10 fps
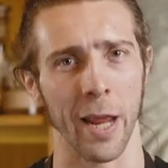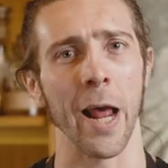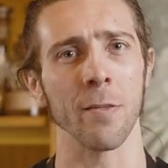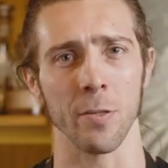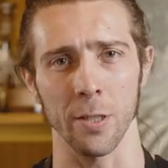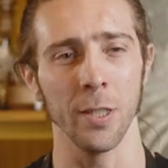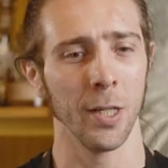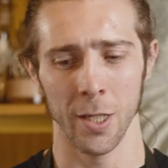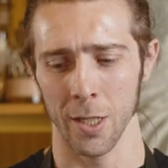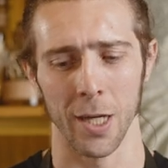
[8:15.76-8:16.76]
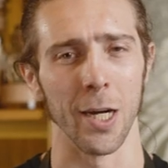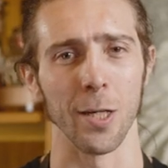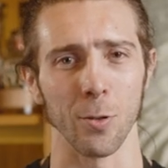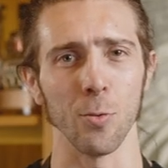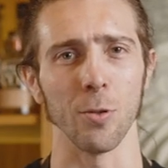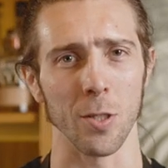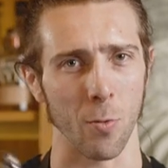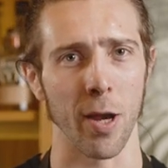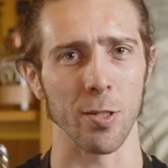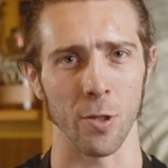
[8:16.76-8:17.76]
can answer to this
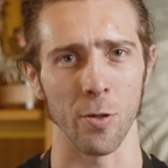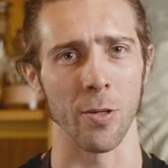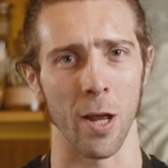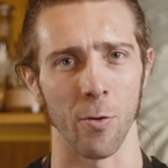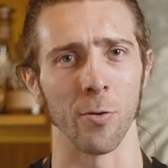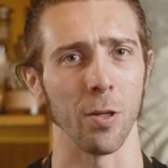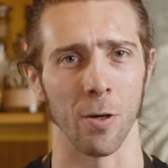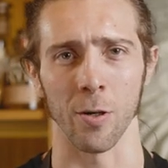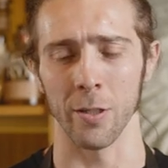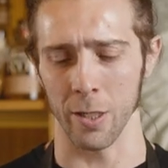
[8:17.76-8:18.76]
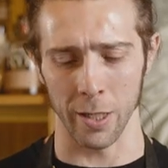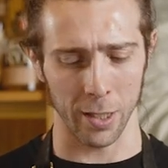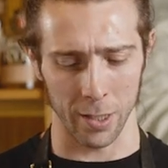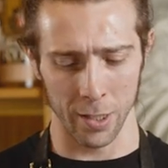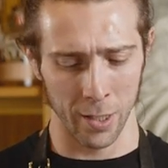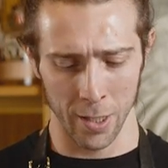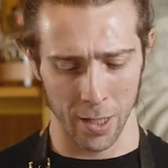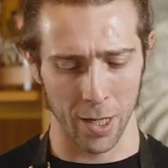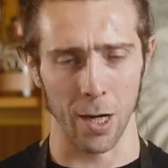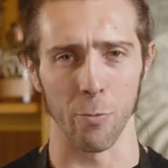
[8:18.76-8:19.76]
question down on the link,
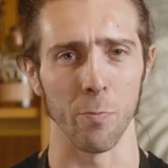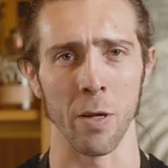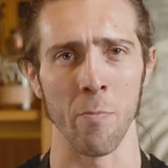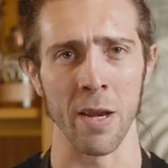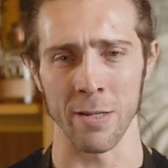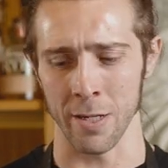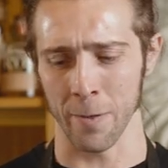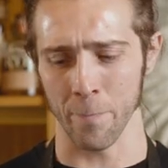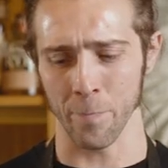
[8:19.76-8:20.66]
would be amazing.